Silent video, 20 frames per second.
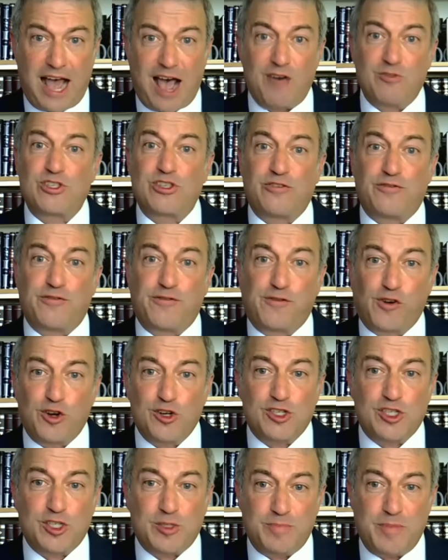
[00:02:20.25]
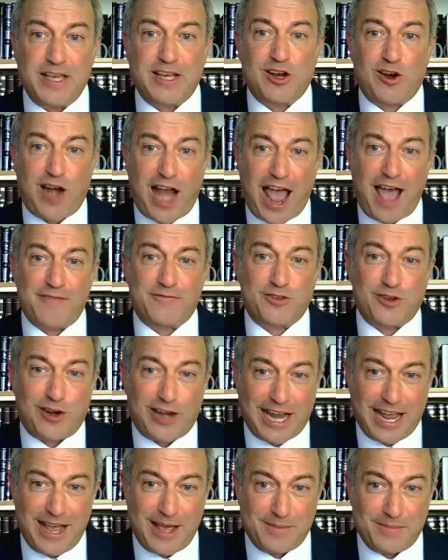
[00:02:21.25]
I was the first speaker after
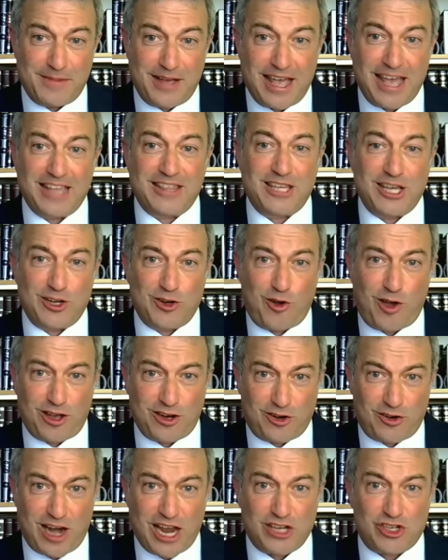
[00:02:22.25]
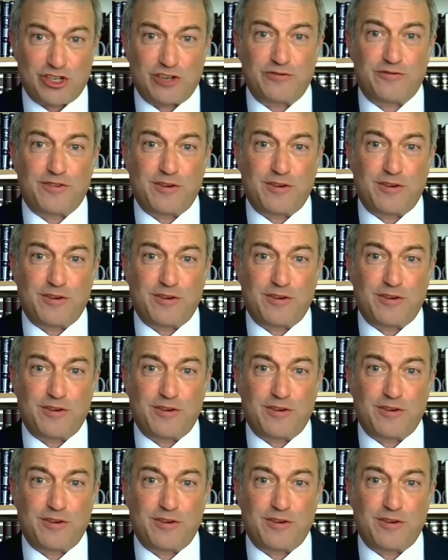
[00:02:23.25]
him at the inauguration.